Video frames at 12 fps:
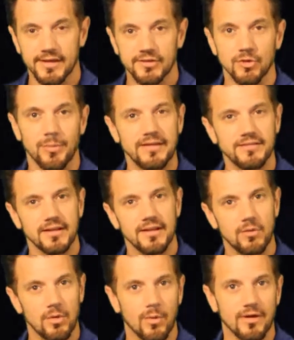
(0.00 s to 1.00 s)
So
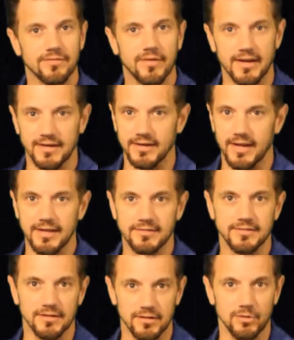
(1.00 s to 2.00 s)
basically, we want to find a nice
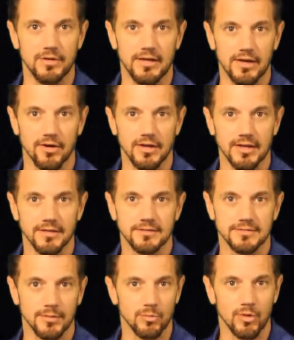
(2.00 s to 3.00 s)
secluded area,
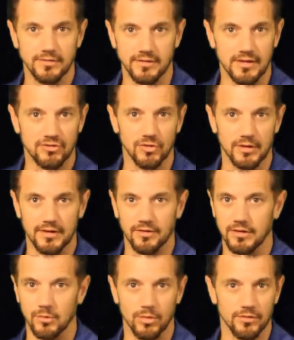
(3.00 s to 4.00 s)
some residential
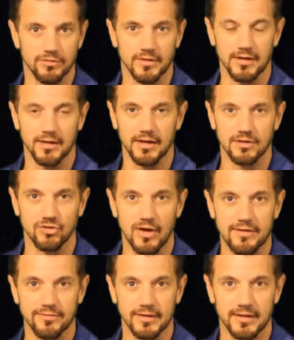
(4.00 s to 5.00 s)
area where there's not a lot of
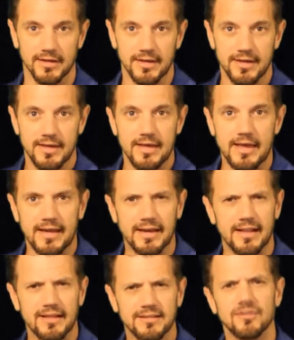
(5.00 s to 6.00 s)
traffic. And
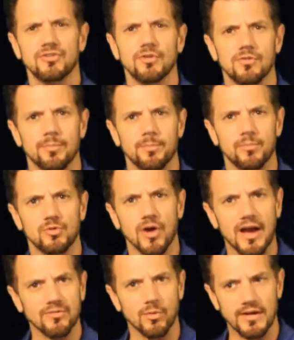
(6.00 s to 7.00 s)
I like to choose
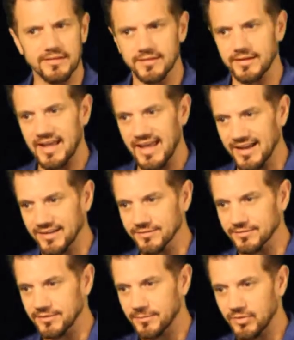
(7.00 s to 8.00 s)
driveways that
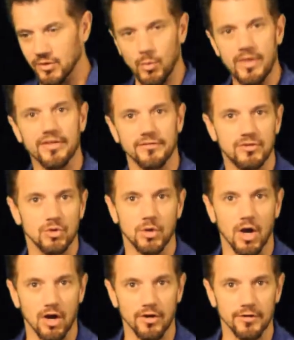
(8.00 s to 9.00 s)
have the width of 2
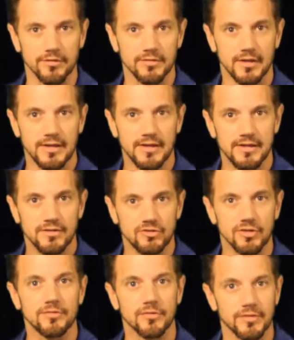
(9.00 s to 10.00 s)
cars,
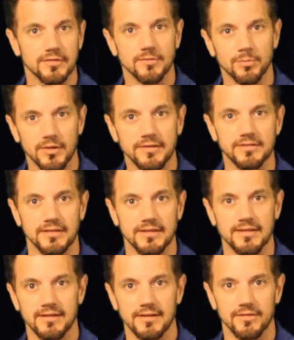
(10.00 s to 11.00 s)
just for the
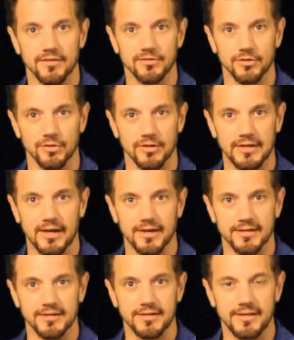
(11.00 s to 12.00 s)
simplicity this early
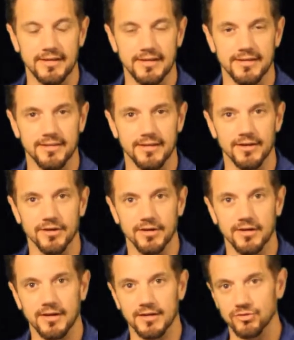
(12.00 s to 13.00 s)
on in
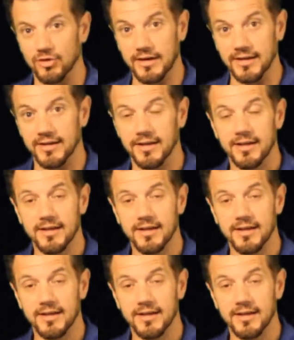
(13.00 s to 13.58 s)
their training.